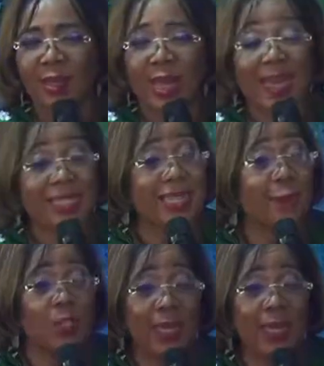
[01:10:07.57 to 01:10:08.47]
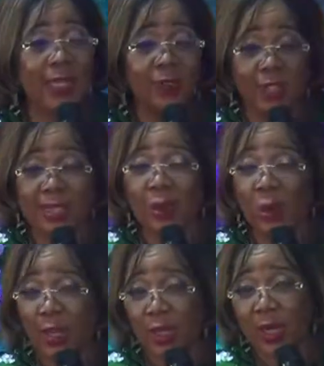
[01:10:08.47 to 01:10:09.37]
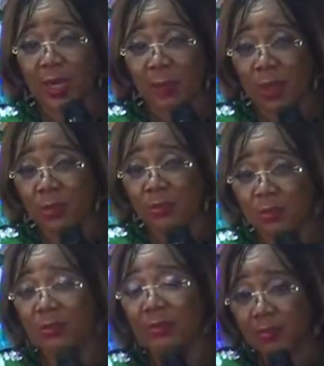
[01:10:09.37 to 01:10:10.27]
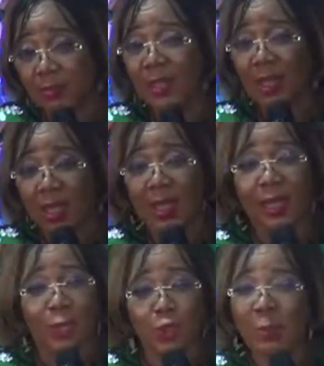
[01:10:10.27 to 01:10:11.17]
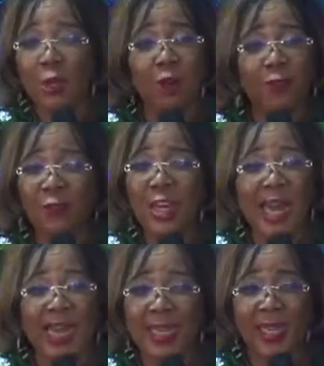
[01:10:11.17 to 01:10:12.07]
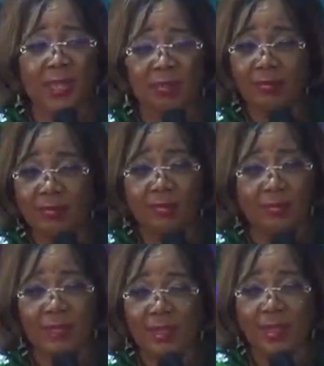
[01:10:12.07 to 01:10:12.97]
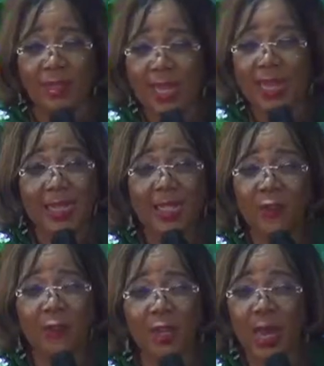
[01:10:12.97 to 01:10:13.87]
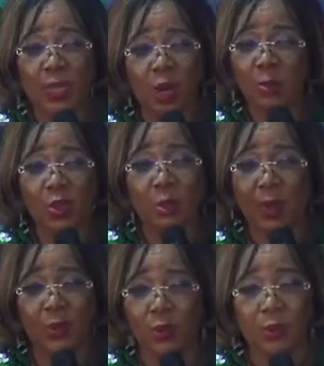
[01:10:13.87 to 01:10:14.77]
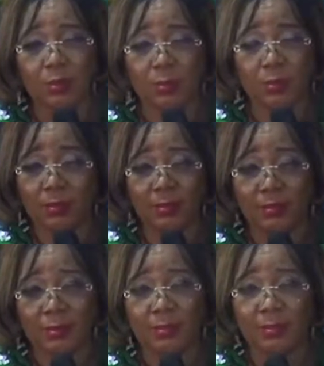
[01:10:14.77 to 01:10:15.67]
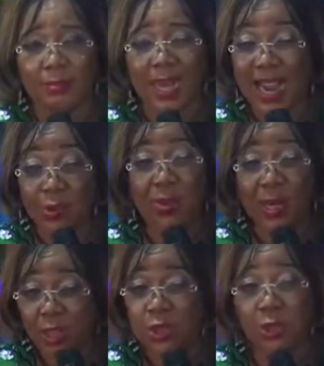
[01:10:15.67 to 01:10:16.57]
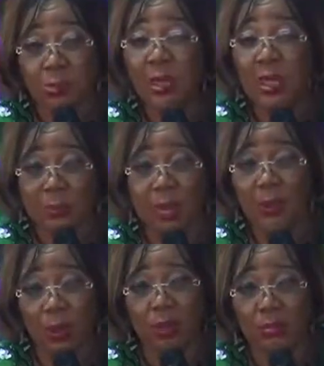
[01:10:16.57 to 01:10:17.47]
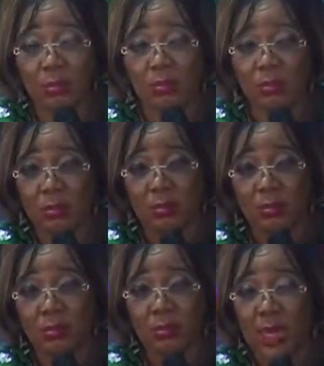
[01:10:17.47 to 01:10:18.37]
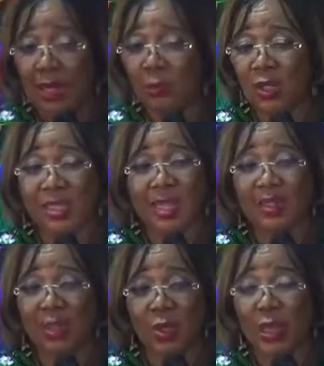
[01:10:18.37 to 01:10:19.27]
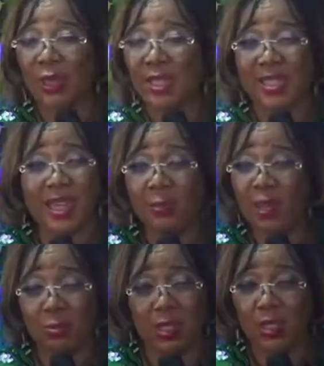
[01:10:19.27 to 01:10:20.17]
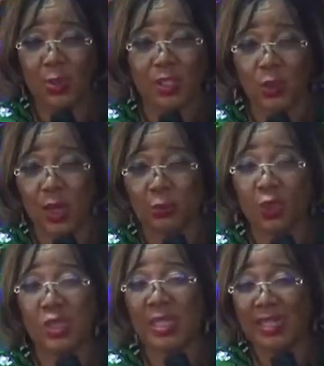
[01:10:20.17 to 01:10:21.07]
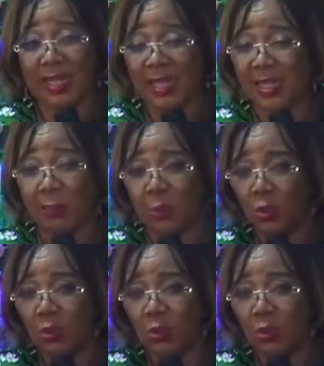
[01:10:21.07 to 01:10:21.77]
Exceptional living, is that what we're talking about? You may not feel like it. Like I didn't feel like coming to Ibadan. I really shouldn't be in Ibadan. And I'm not saying that so that you can celebrate me in a special way. I'm just using it as an example.